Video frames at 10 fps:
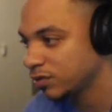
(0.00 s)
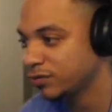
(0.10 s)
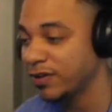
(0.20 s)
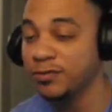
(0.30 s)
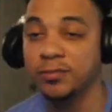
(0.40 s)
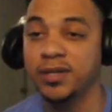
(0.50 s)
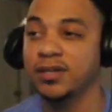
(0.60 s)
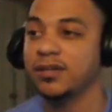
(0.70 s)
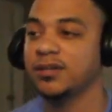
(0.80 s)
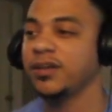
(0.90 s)
It's fine with me.
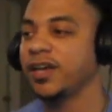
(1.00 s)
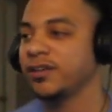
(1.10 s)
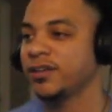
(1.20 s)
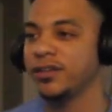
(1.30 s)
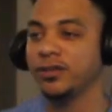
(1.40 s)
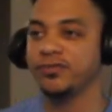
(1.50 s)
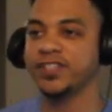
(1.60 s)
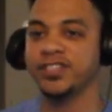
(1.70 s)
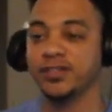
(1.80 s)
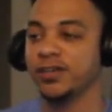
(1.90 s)
Mm. You can. Little
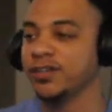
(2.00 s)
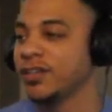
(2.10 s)
15 yard.